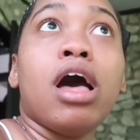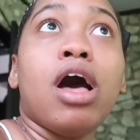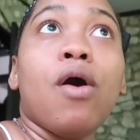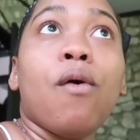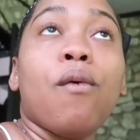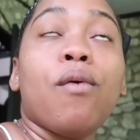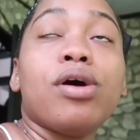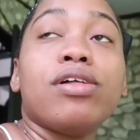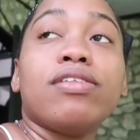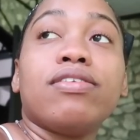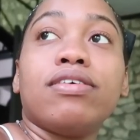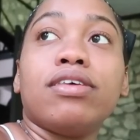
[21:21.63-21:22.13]
I
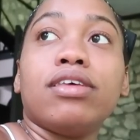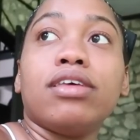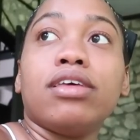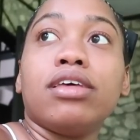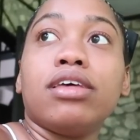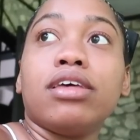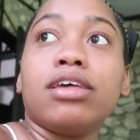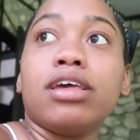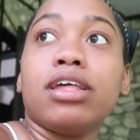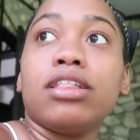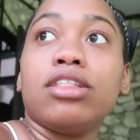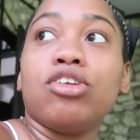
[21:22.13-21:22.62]
want
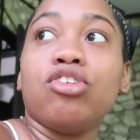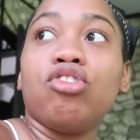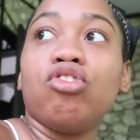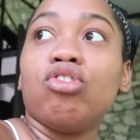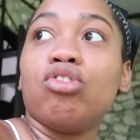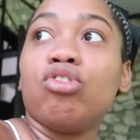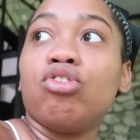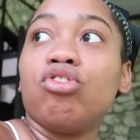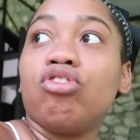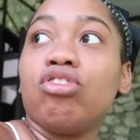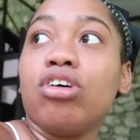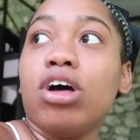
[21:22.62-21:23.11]
to get the
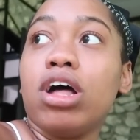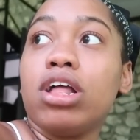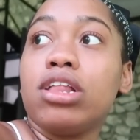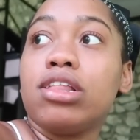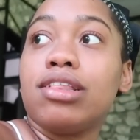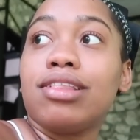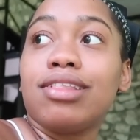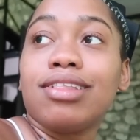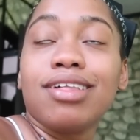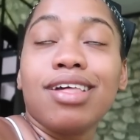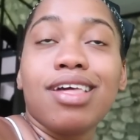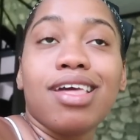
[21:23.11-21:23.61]
drone
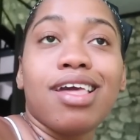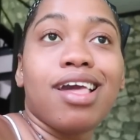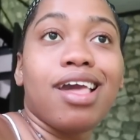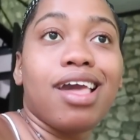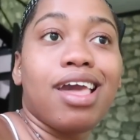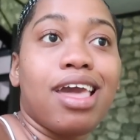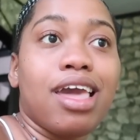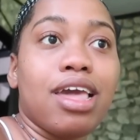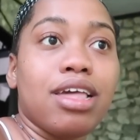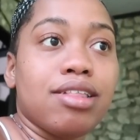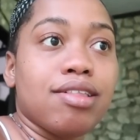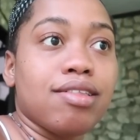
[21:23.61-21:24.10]
shots
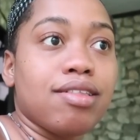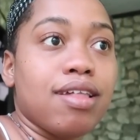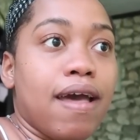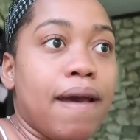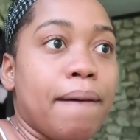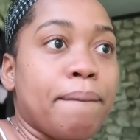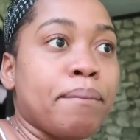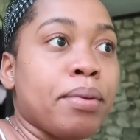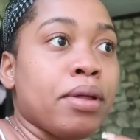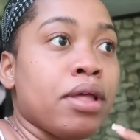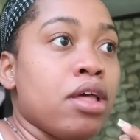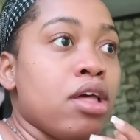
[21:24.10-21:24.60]
ASAP.